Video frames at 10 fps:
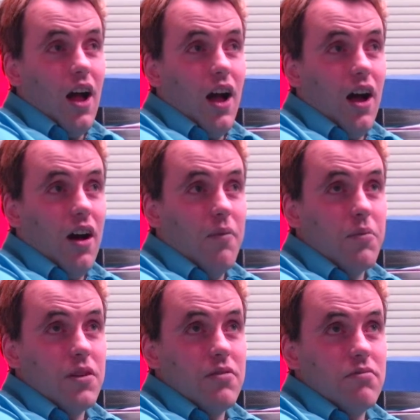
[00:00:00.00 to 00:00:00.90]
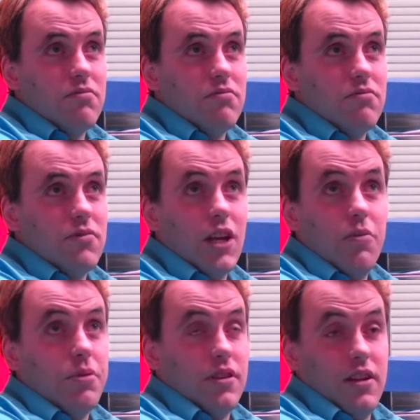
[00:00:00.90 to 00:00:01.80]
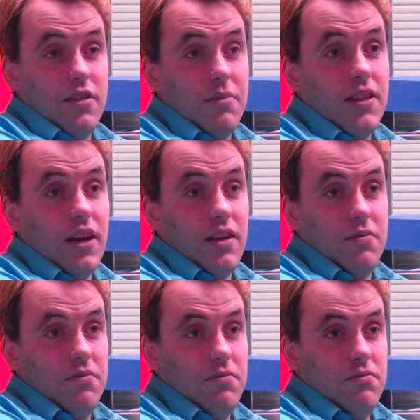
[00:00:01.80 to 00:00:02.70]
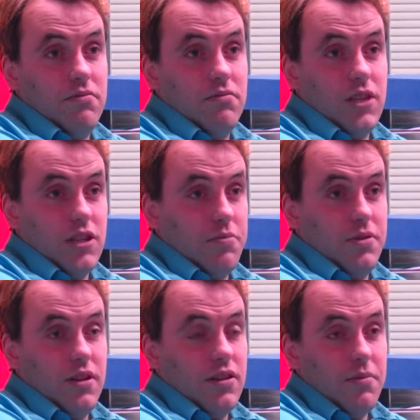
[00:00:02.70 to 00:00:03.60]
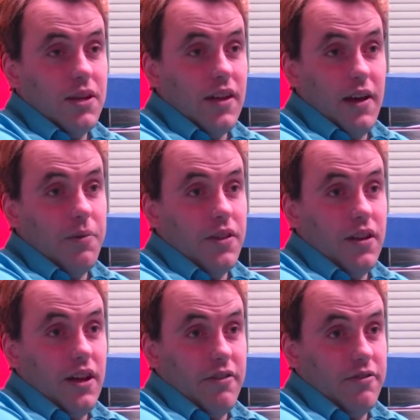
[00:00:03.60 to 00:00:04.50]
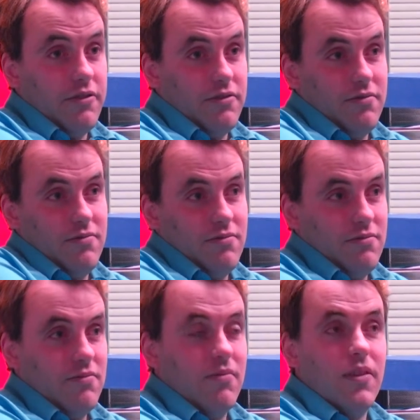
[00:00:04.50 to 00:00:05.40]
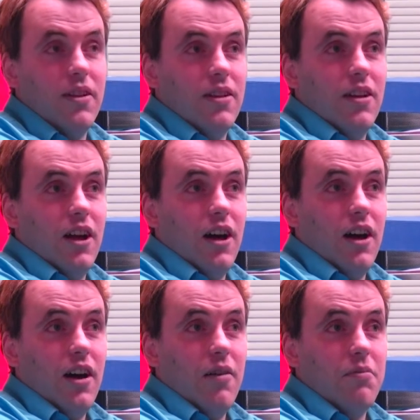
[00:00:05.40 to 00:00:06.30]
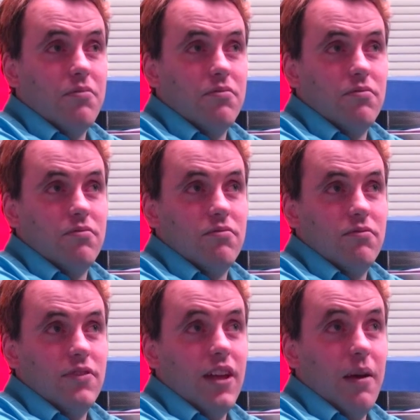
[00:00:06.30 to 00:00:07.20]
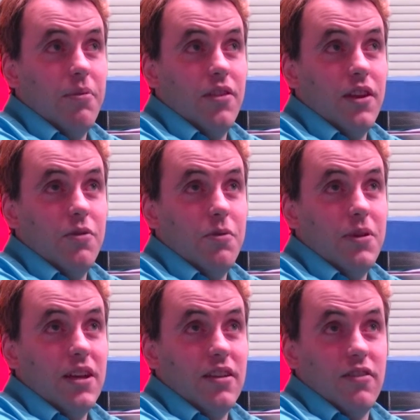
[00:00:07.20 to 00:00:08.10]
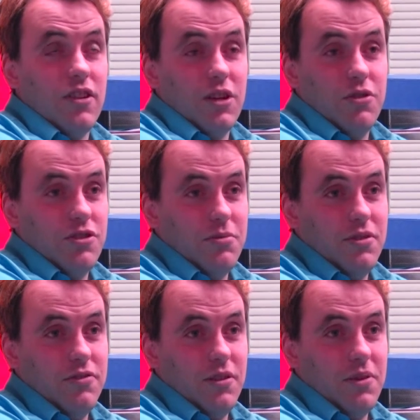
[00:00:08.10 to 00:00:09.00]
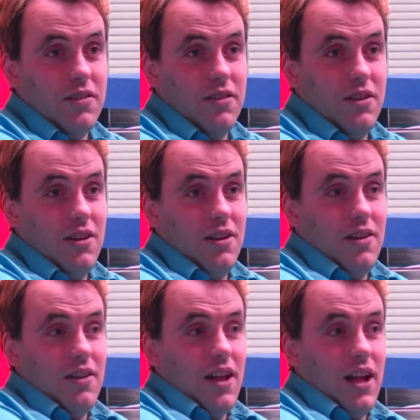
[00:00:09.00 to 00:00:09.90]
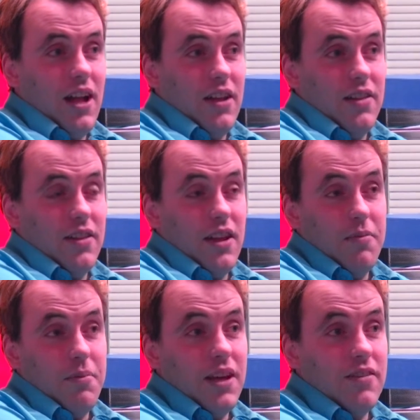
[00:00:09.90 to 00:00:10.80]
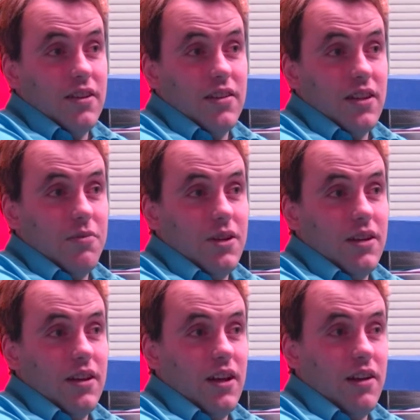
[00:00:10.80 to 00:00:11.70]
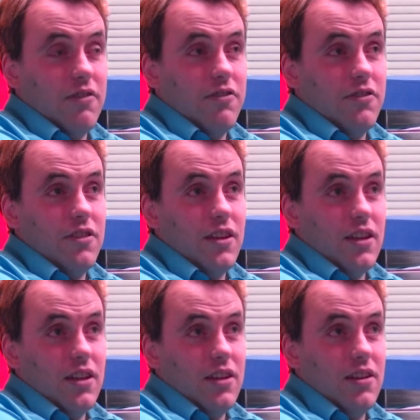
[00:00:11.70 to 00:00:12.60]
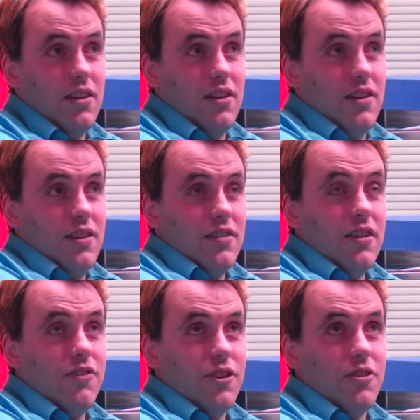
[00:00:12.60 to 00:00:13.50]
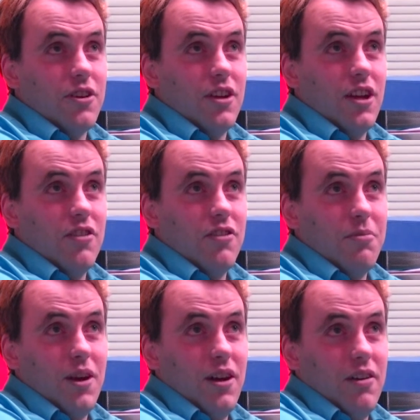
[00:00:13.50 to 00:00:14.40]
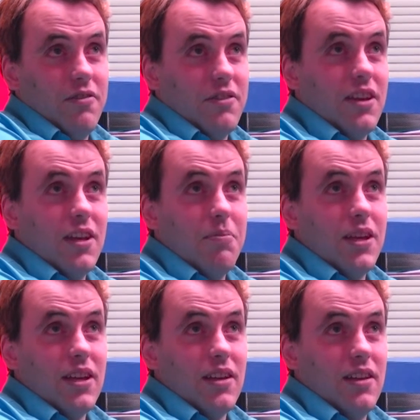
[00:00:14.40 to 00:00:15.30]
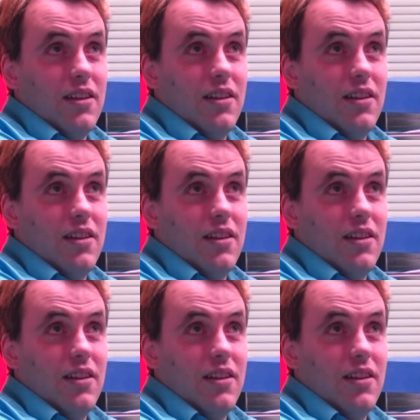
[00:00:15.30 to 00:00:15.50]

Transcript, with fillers: um, it could pretend to be that. It could pretend to be that with enough um, depth that it would be indistinguishable from it. And then basically we'd have the difficult conundrum of keeping